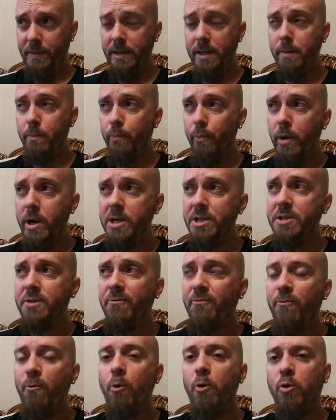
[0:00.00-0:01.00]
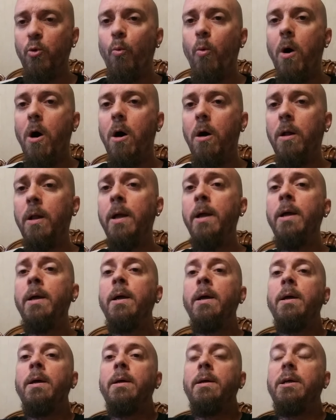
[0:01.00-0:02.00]
it breaks the fourth wall
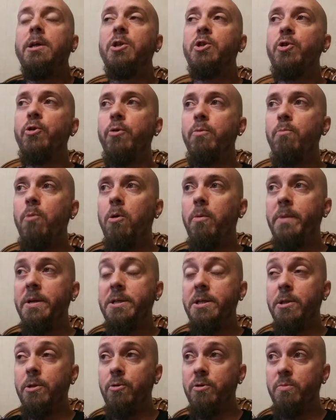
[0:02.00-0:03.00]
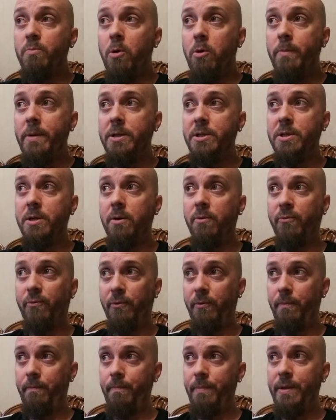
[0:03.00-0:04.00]
in certain moments, and there's moments of
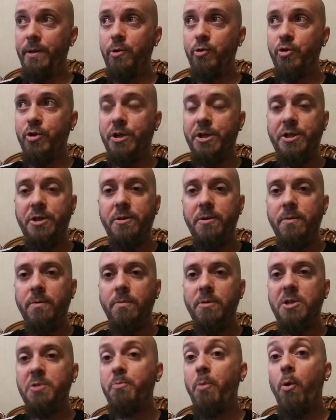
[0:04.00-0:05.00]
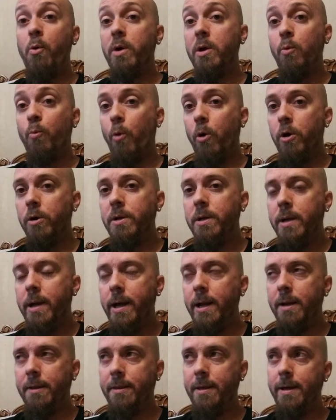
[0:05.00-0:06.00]
just spoken word
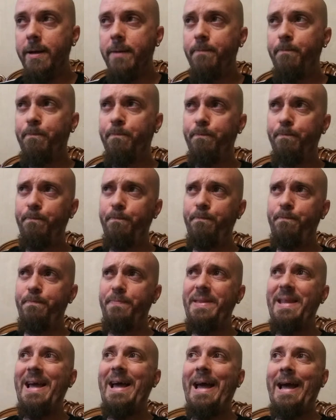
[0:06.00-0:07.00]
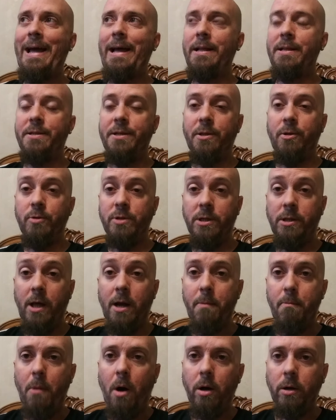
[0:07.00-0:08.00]
kind of thing, and there's a lot
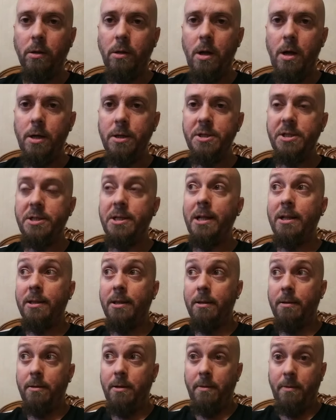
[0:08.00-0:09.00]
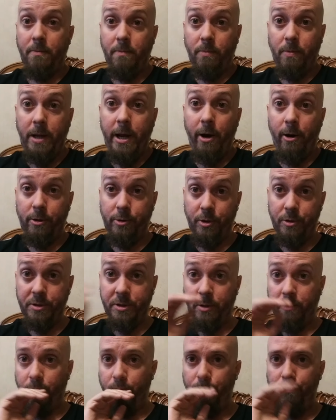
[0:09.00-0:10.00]
of monologues that the
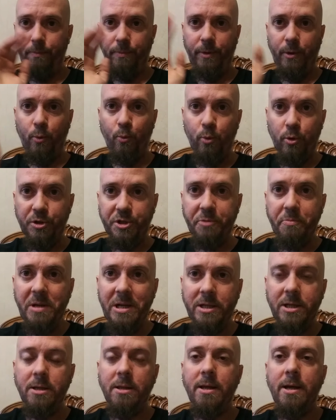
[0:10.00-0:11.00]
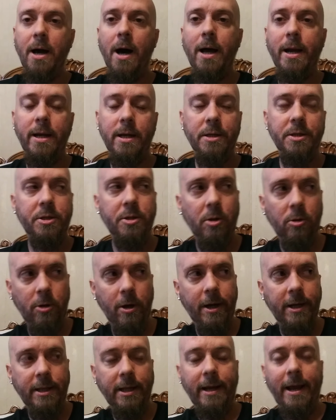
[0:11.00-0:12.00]
characters will speak to the audience. They'll
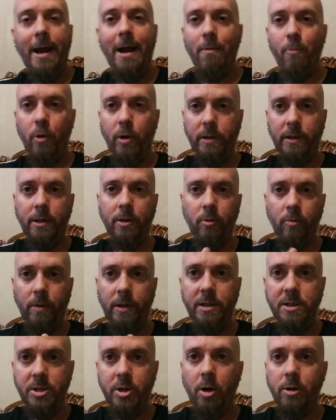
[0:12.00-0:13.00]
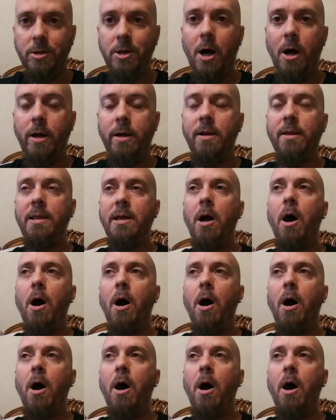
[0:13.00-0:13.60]
look at the camera and literally start talking to the